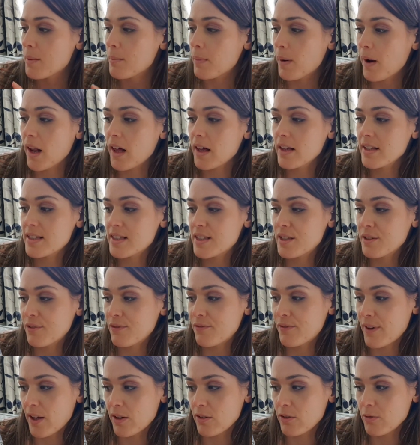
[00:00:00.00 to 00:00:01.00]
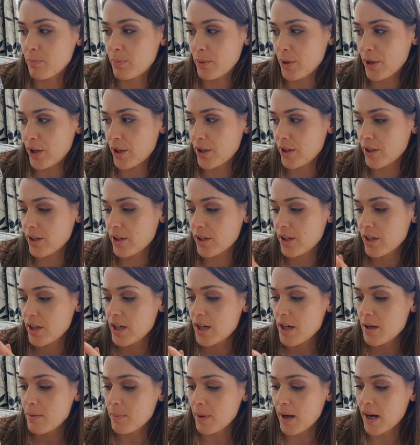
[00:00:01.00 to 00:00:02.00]
plus the felt book,
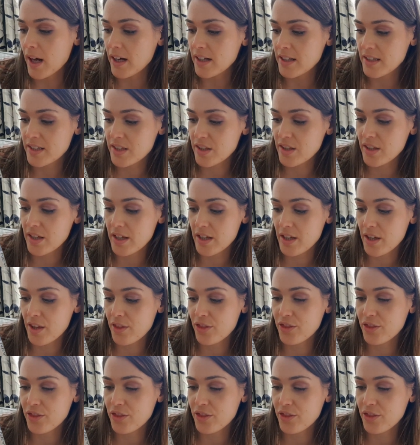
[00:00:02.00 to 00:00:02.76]
plus the